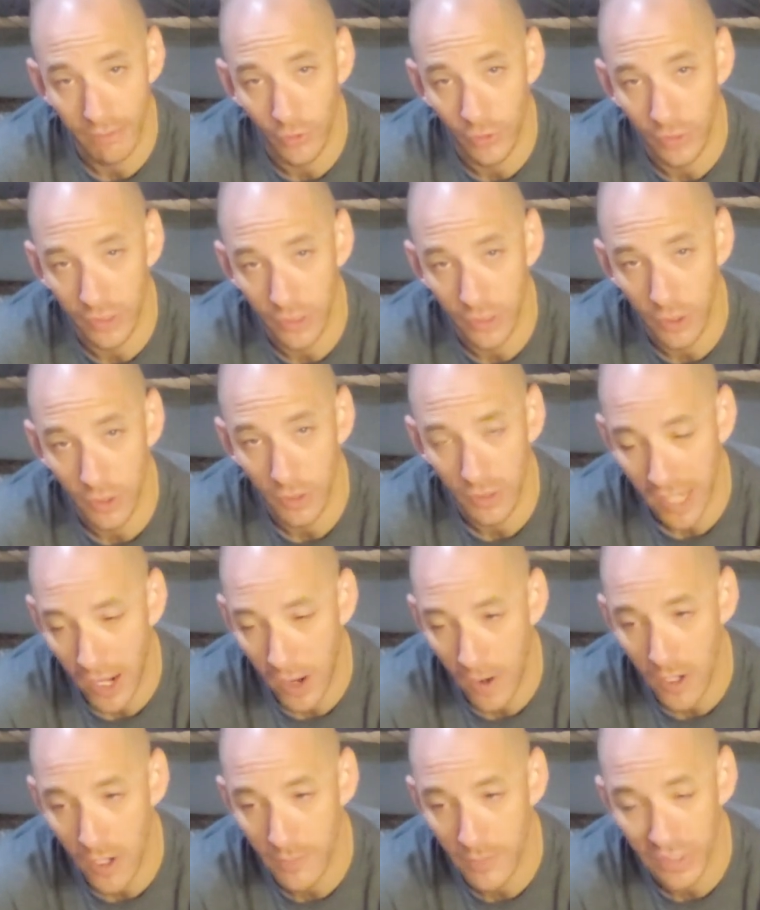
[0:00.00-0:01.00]
putting your
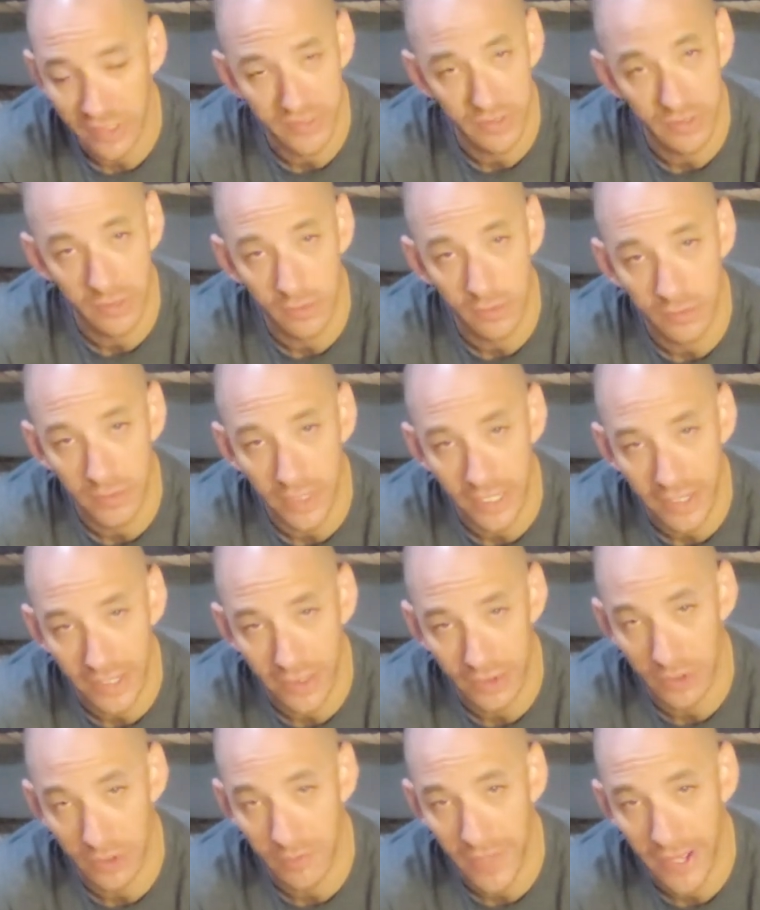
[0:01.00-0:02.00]
carry pistol and
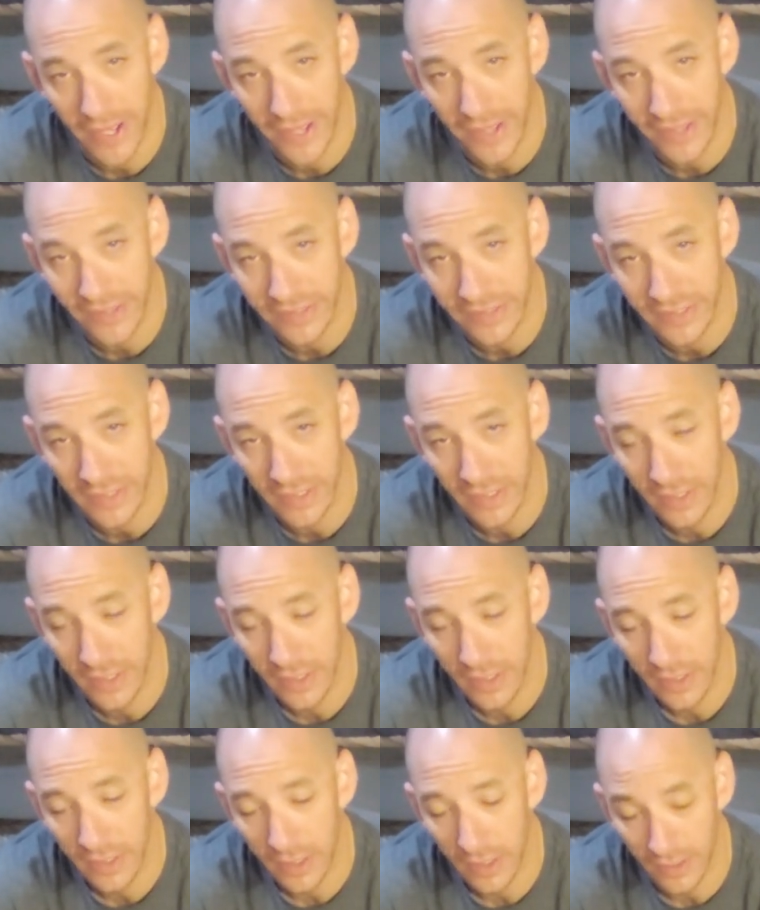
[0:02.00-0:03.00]
extra mags,
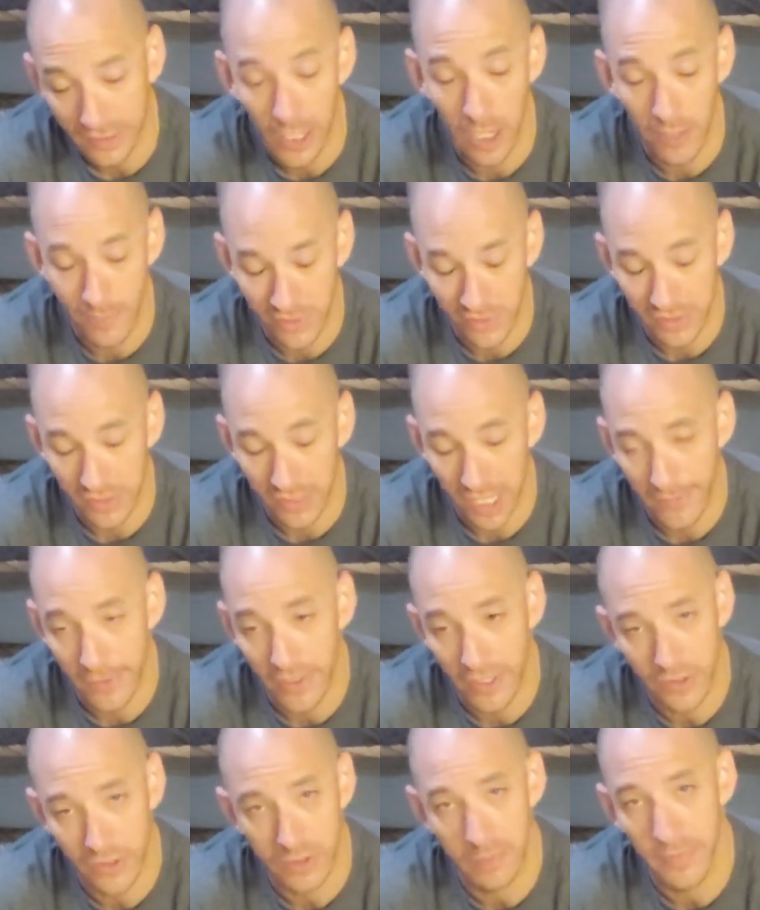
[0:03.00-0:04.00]
carry pistol ammo
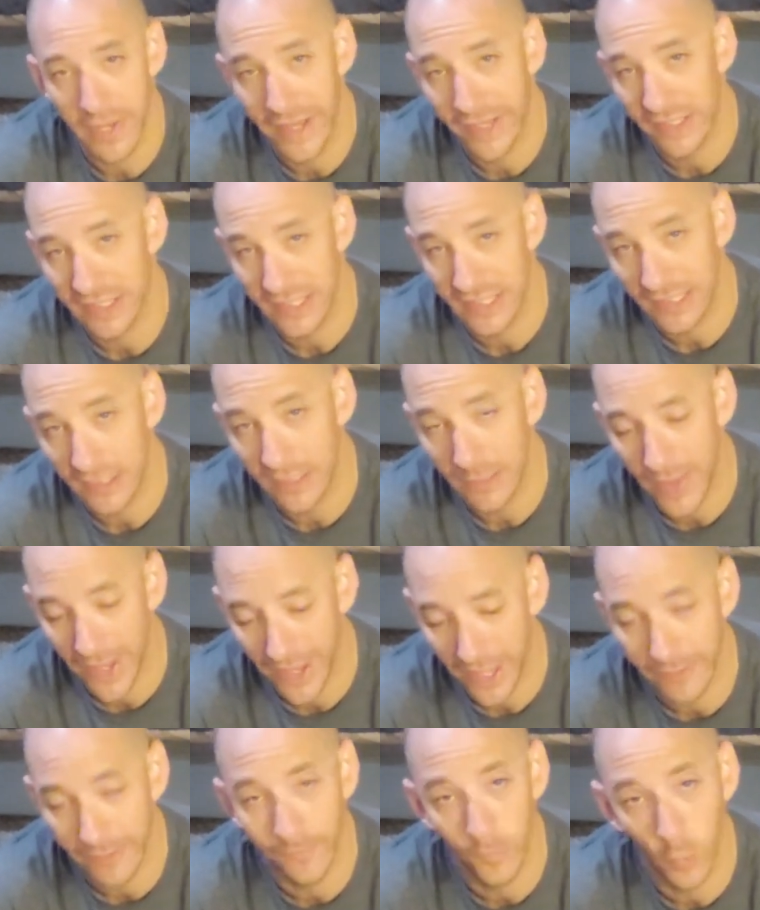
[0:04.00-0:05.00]
and extra mags in the
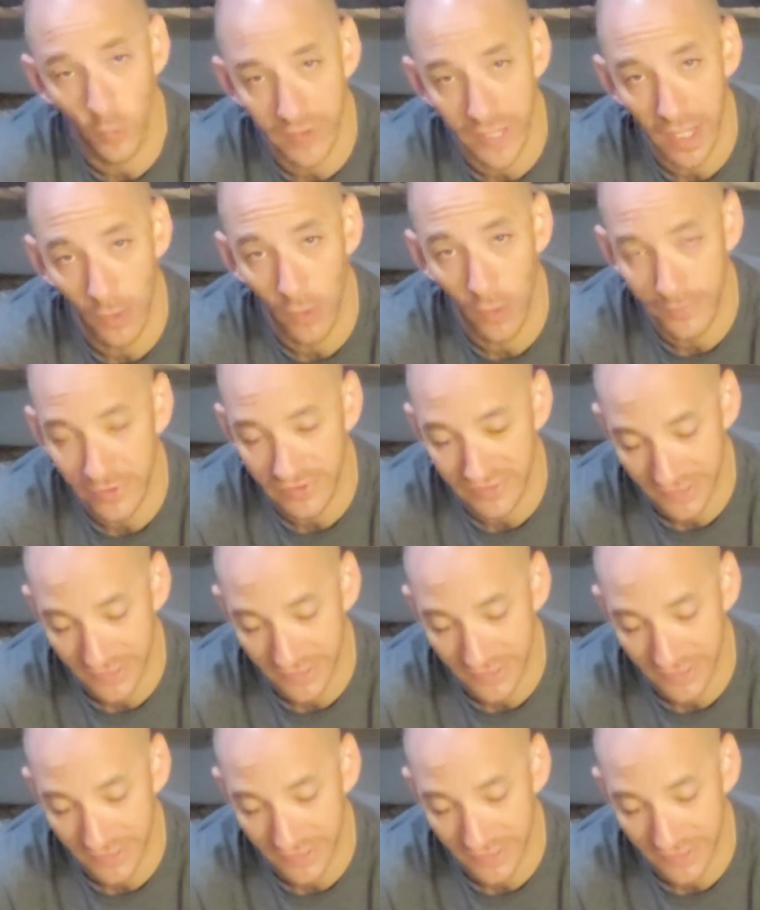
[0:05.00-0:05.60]
bag for that weapon